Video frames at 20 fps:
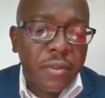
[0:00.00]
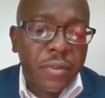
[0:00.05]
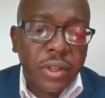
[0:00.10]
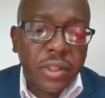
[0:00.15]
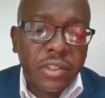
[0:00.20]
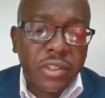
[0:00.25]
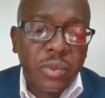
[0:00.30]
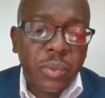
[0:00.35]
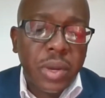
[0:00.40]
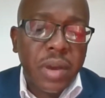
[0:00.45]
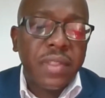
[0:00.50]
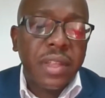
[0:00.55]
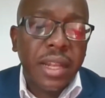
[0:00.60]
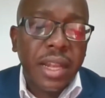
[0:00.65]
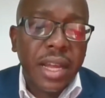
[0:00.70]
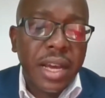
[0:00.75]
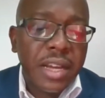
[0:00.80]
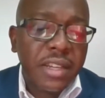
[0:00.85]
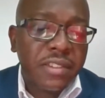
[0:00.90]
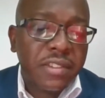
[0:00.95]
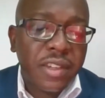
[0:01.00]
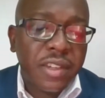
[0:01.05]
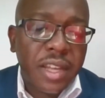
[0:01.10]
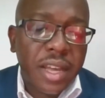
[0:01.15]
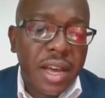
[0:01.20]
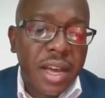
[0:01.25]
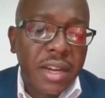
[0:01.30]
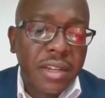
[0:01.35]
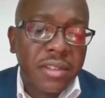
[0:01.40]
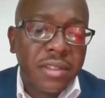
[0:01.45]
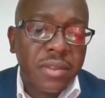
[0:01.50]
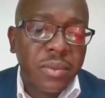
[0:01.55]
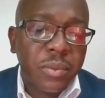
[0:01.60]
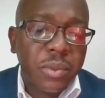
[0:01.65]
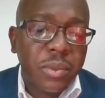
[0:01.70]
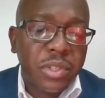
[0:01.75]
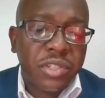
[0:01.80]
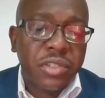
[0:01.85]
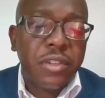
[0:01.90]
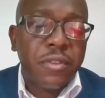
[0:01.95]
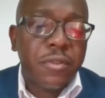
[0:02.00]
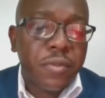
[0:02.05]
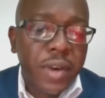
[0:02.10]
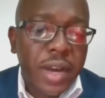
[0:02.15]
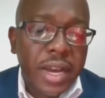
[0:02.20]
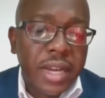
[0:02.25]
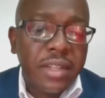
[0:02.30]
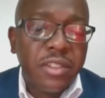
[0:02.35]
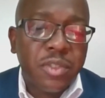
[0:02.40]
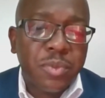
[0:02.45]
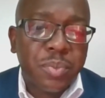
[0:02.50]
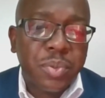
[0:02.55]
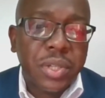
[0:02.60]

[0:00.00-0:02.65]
efforts. We have the Larceny Act, which defines